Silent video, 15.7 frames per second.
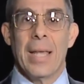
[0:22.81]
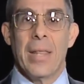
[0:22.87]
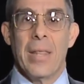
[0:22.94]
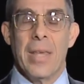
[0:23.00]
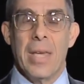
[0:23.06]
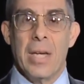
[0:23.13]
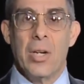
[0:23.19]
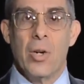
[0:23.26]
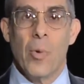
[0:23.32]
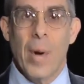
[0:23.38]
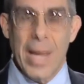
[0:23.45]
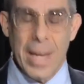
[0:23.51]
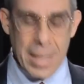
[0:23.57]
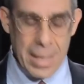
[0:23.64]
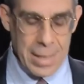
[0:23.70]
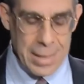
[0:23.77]
the
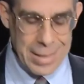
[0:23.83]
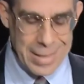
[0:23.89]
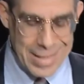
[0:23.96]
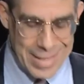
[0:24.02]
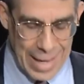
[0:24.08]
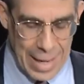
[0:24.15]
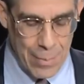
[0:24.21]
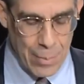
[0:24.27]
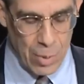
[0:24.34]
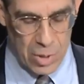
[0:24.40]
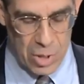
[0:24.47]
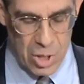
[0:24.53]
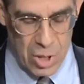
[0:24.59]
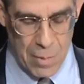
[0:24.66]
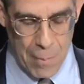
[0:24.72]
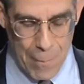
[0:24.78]
Great
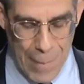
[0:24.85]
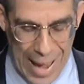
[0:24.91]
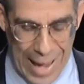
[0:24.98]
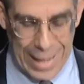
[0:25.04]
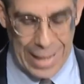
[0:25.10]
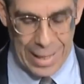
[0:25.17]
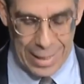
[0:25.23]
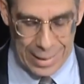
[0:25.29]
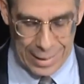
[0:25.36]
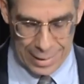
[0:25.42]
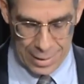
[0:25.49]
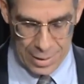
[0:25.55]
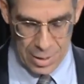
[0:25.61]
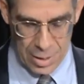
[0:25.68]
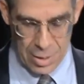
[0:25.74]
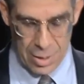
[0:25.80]
Cyprus bank
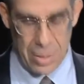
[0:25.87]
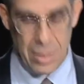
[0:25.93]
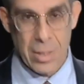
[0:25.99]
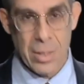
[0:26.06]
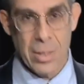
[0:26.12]
heist,